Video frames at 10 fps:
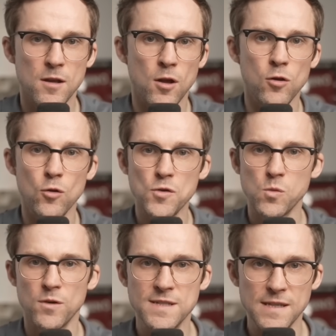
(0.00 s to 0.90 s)
close
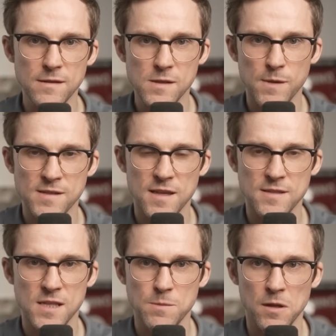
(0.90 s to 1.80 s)
one deals my sales
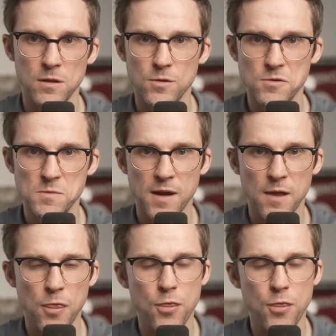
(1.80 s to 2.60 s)
team closed by